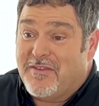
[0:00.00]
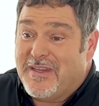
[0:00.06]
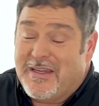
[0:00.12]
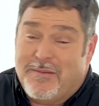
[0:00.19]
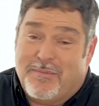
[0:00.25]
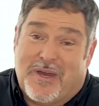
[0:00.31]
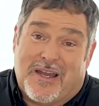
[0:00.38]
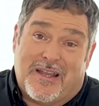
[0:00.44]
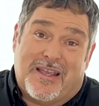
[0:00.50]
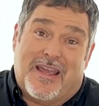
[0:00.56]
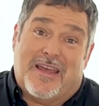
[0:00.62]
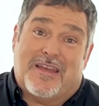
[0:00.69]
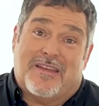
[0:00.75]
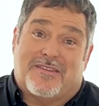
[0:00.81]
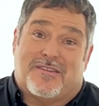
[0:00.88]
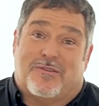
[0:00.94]
anybody
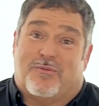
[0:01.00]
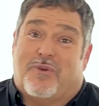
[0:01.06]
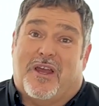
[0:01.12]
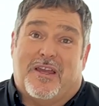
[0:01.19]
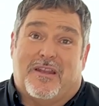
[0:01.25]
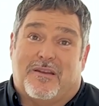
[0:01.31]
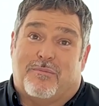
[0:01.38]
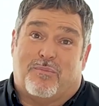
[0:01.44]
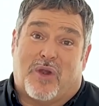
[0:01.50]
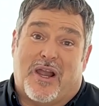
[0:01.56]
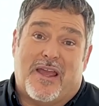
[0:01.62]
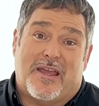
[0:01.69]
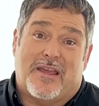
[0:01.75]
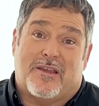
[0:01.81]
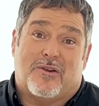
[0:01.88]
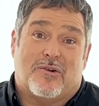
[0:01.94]
has the right to
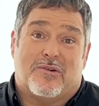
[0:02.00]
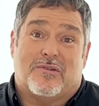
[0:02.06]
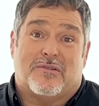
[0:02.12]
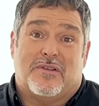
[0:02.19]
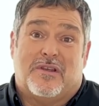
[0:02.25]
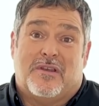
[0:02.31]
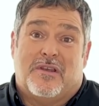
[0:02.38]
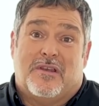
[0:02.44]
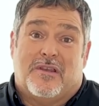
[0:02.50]
brag on